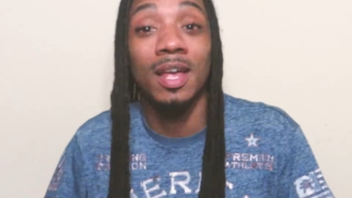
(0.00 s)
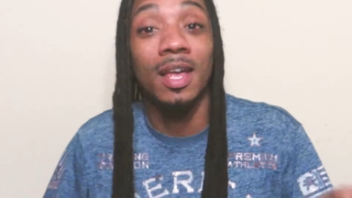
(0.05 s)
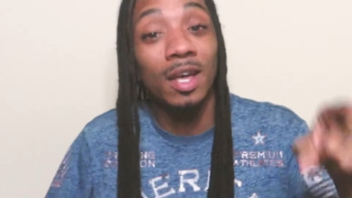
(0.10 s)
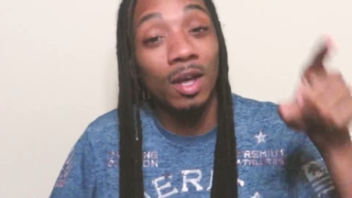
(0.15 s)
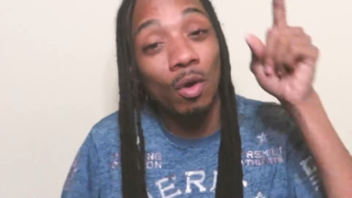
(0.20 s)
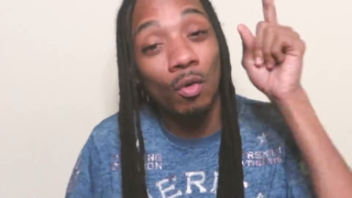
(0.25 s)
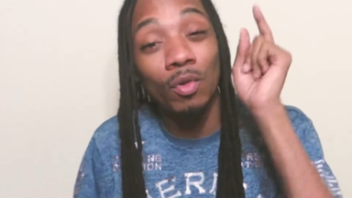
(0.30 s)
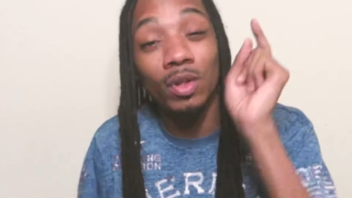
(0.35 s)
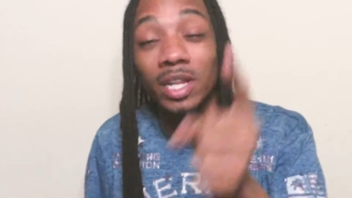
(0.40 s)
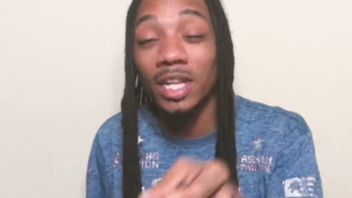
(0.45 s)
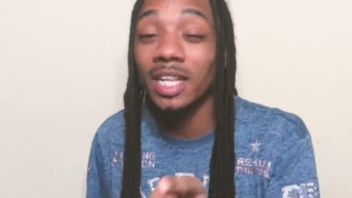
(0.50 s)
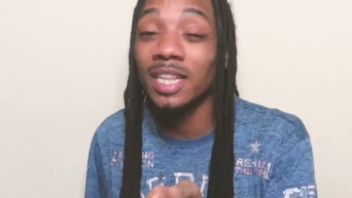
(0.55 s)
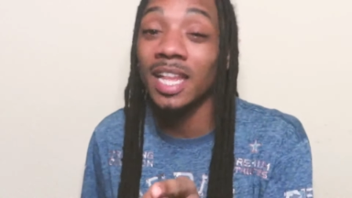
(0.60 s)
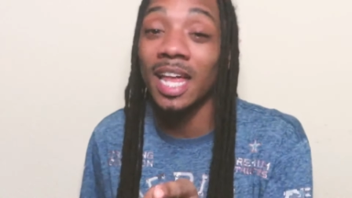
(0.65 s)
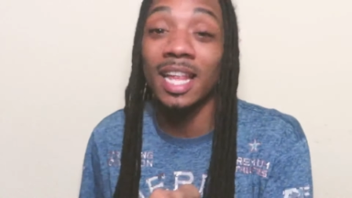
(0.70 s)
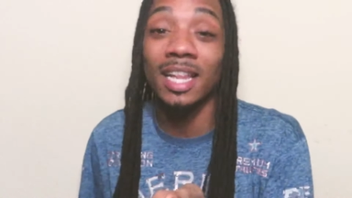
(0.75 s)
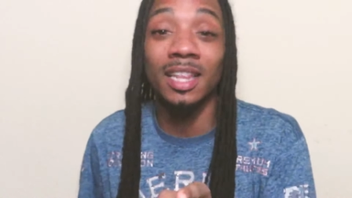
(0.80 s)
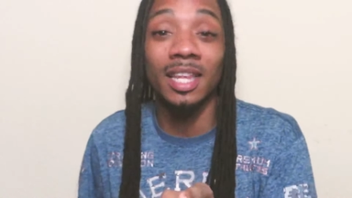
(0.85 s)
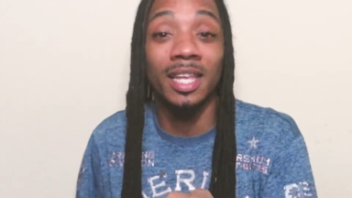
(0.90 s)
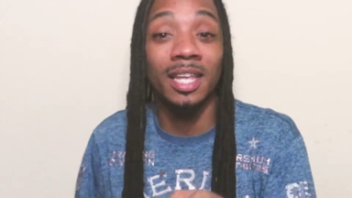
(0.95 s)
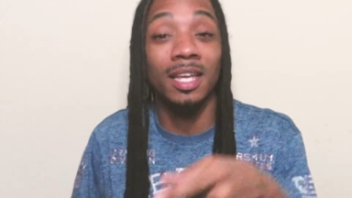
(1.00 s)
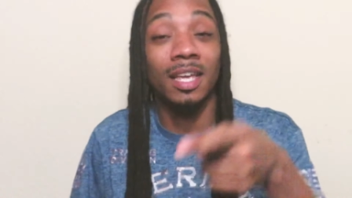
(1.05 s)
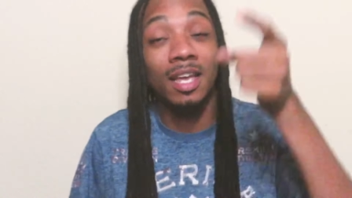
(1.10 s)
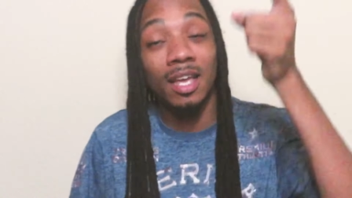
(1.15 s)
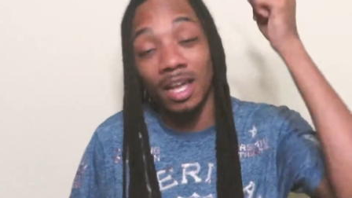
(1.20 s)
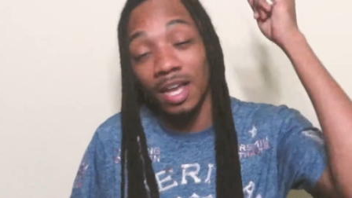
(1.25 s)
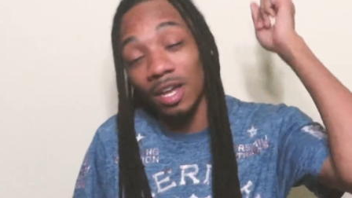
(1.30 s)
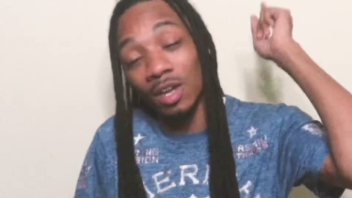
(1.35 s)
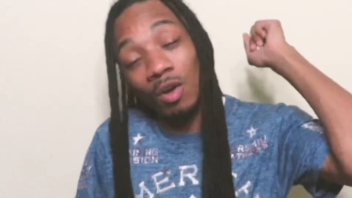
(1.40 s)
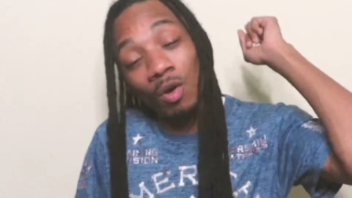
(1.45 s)
Go click that link
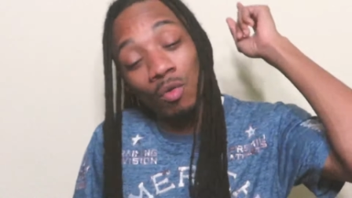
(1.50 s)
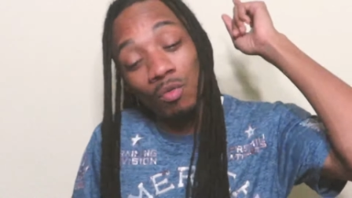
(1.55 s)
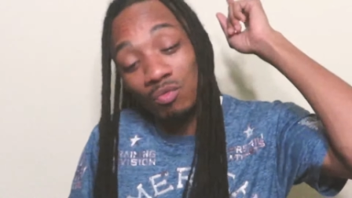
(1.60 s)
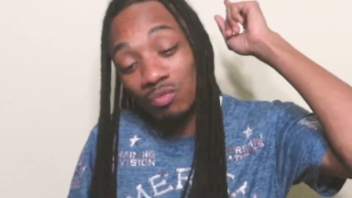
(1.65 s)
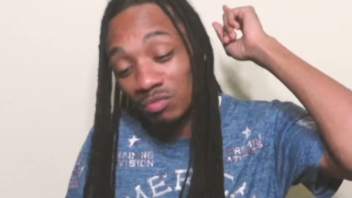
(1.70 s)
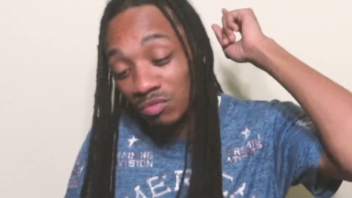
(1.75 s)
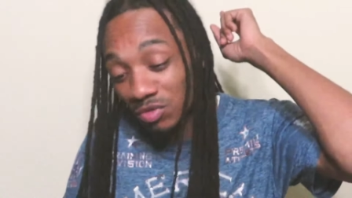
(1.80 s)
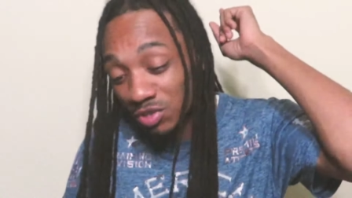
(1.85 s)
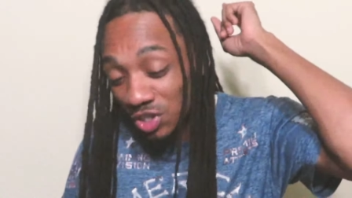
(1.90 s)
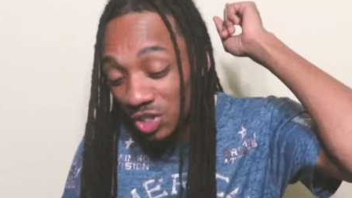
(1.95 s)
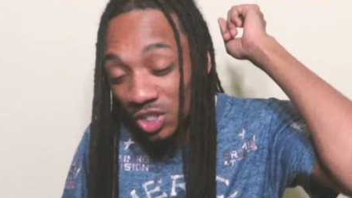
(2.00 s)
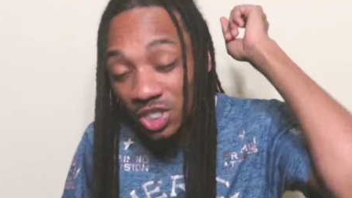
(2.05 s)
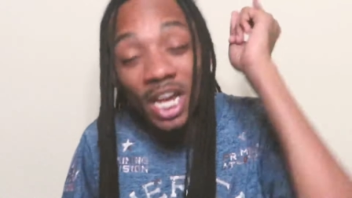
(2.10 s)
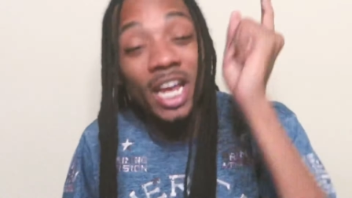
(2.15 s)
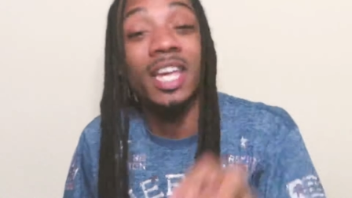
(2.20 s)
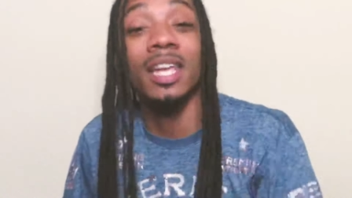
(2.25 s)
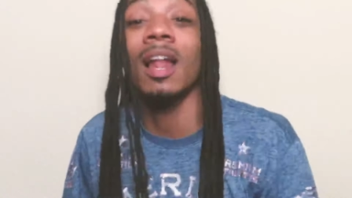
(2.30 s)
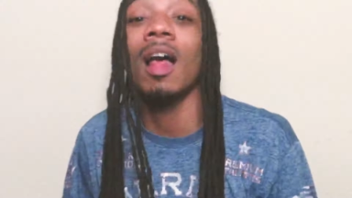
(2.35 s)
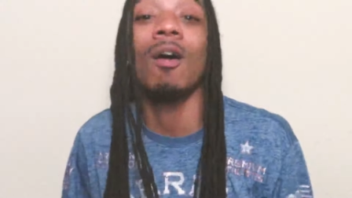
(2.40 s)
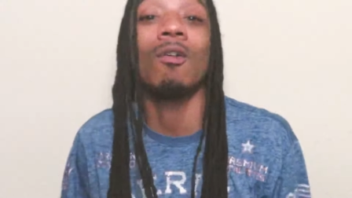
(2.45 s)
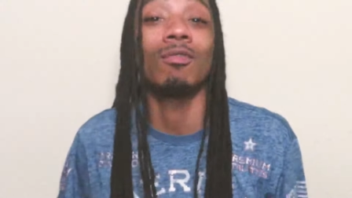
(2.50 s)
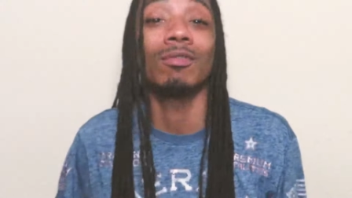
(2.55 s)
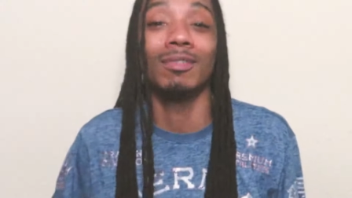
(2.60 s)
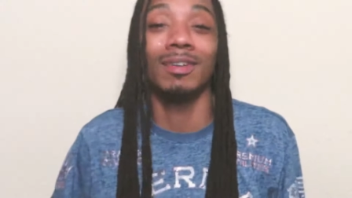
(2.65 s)
and go check it out.